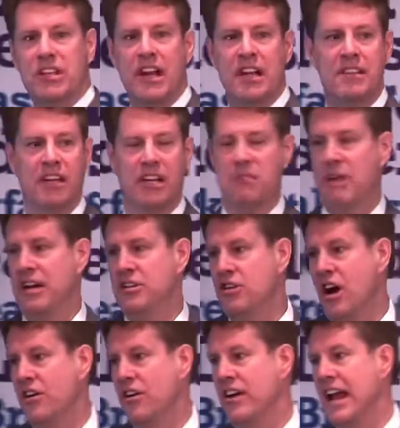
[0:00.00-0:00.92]
And I think of my
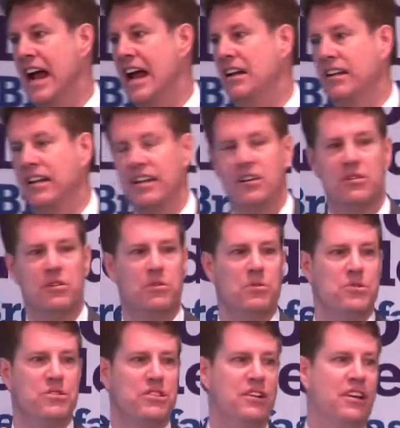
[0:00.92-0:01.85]
daughter, Natalie,
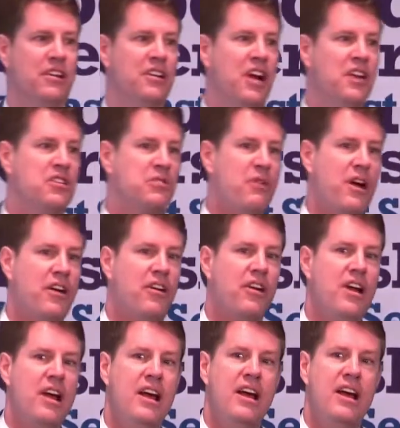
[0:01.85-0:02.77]
who's a 9th
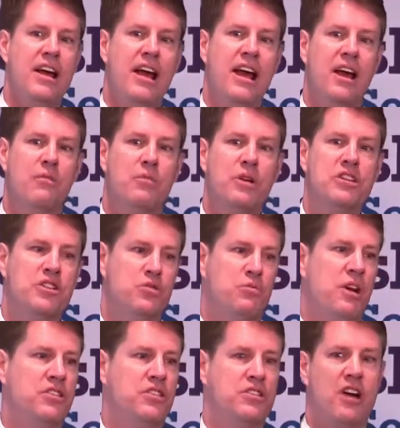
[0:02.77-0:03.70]
grader, and we just
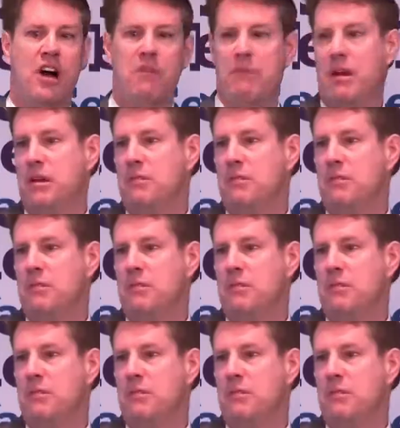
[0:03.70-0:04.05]
went and saw, many